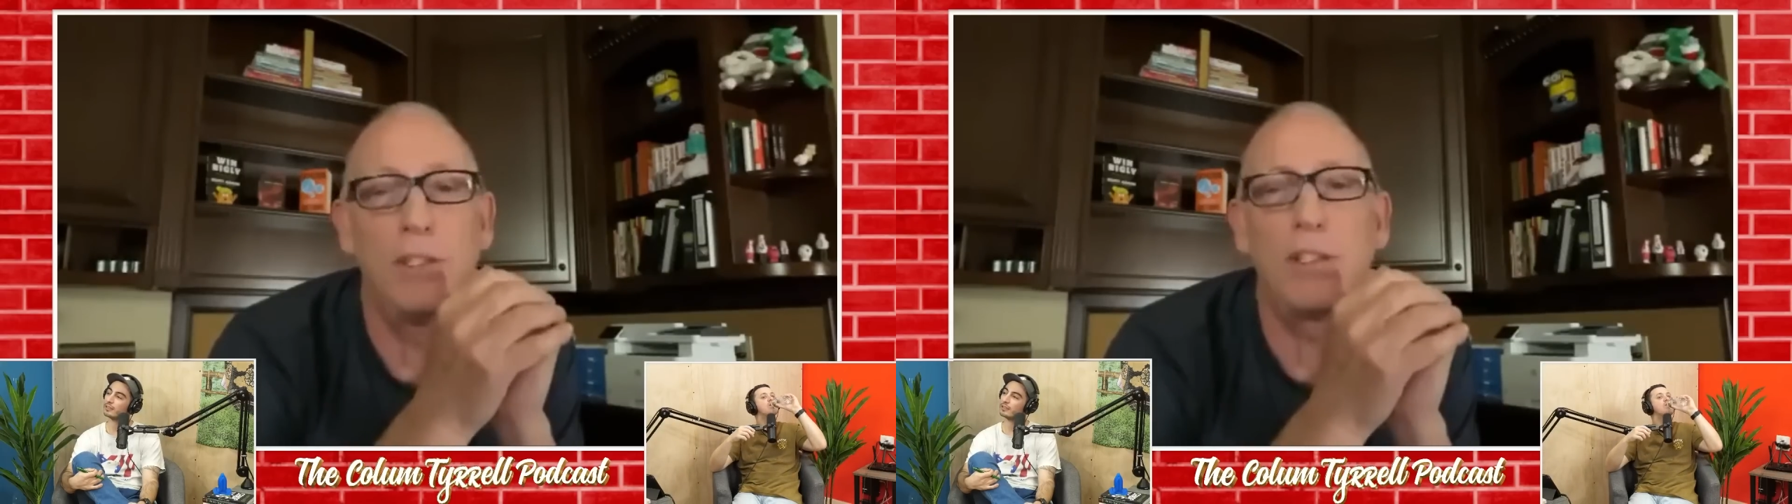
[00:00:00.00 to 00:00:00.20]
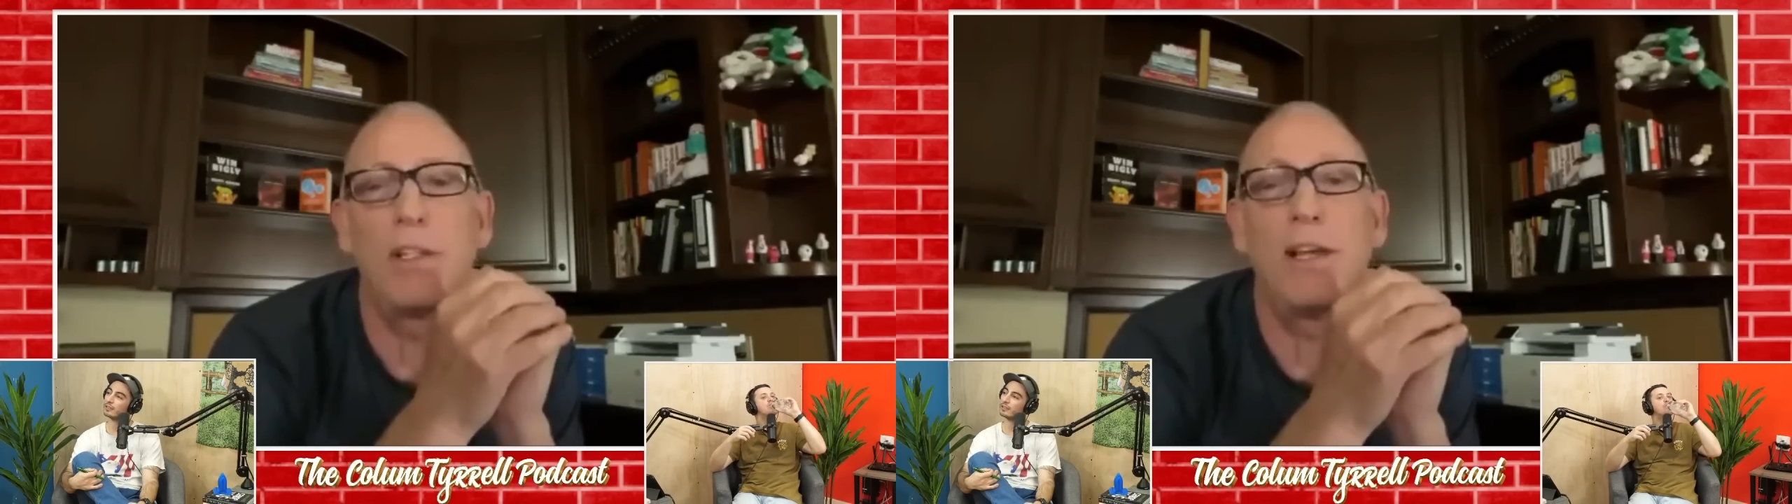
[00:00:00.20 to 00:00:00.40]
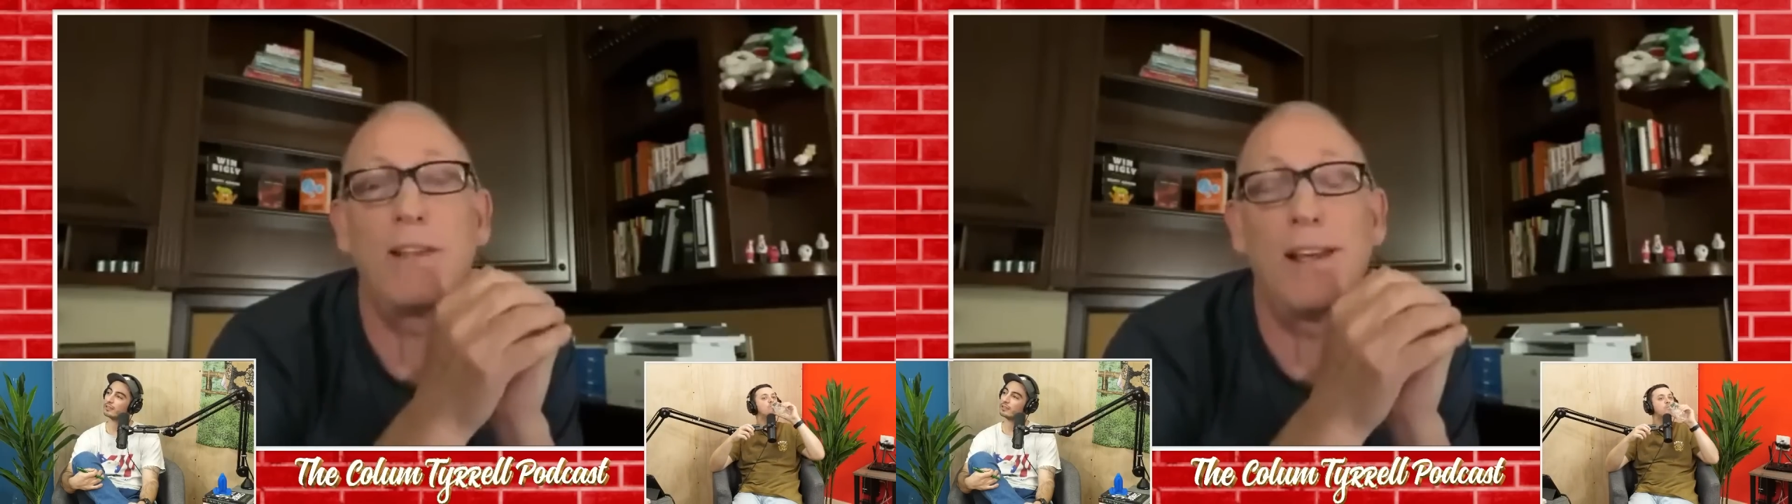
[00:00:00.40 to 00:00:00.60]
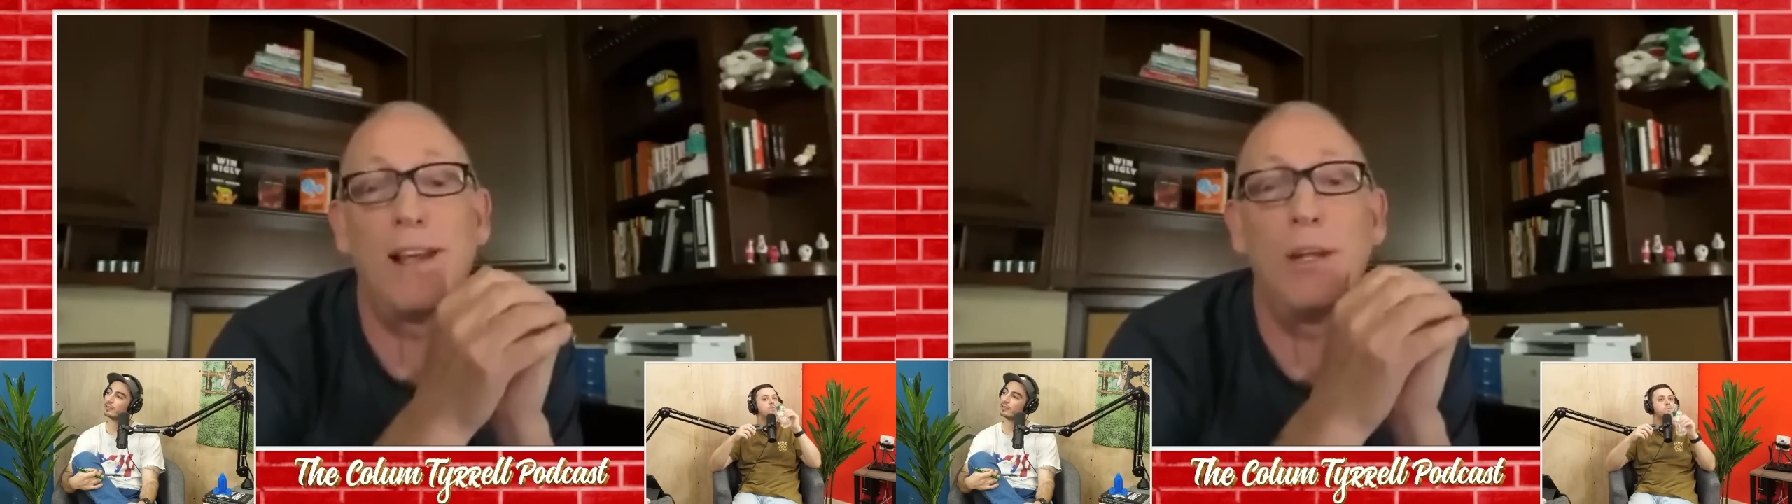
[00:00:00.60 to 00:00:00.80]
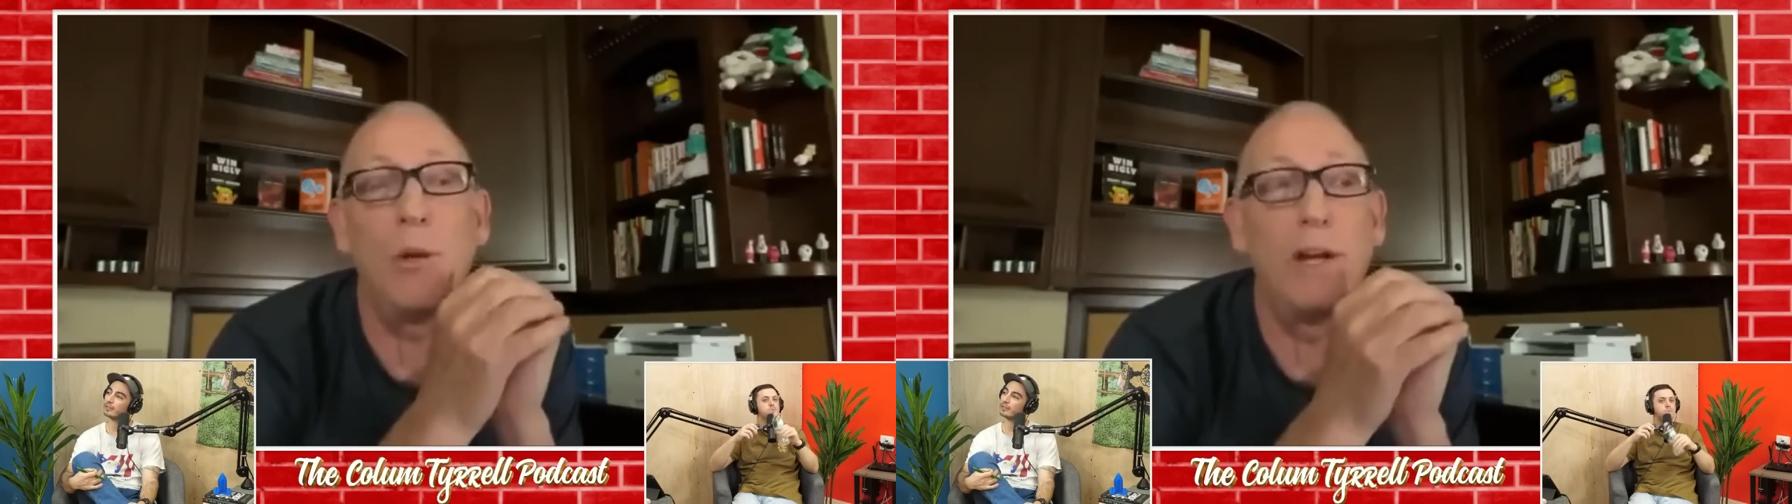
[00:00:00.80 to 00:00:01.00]
is to get
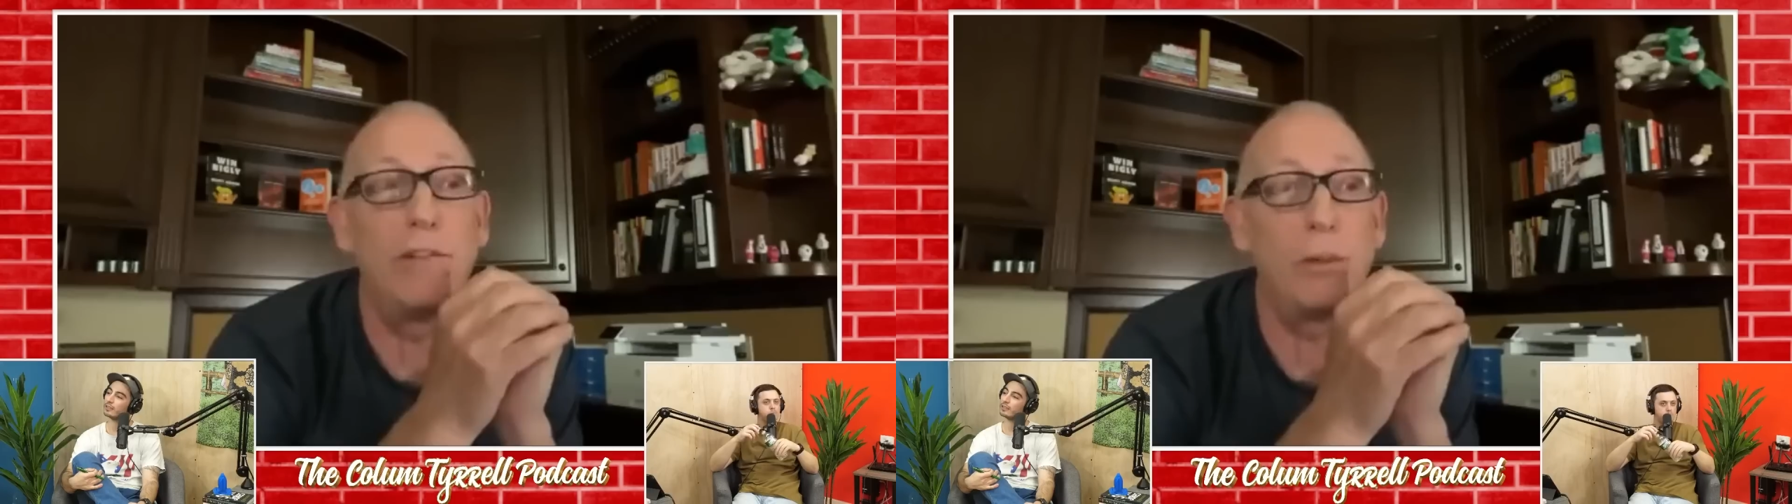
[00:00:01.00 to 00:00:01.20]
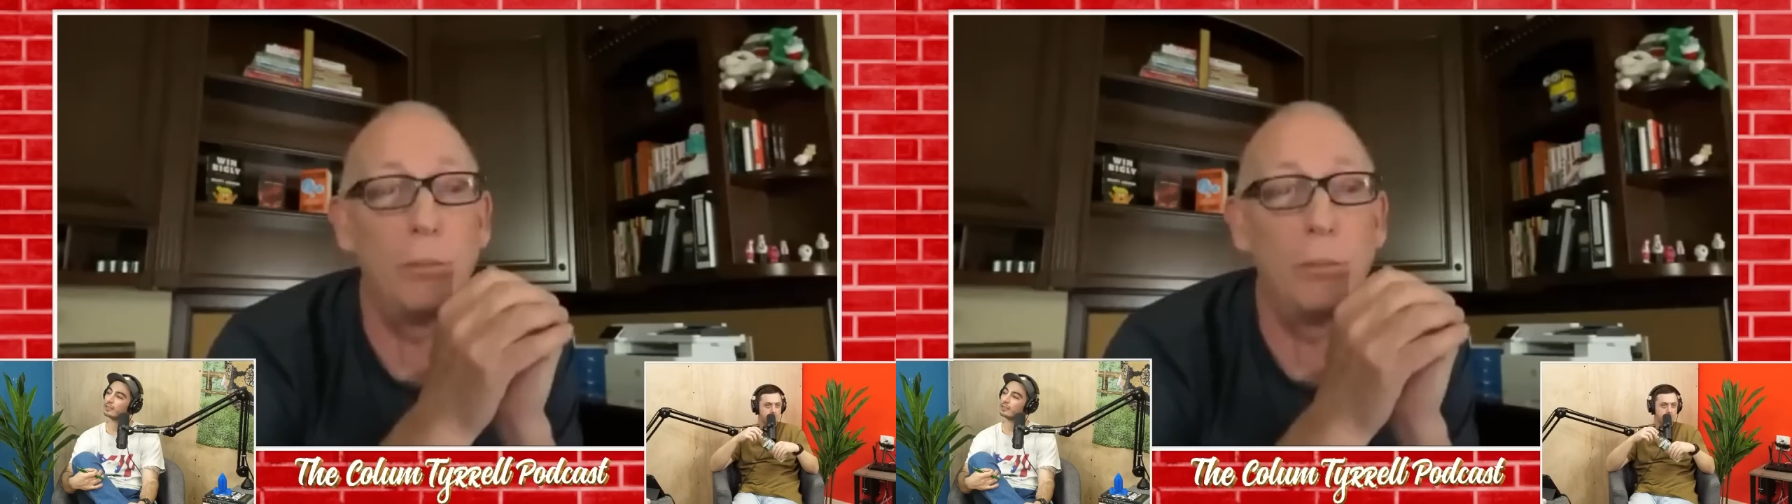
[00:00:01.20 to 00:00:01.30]
the hell away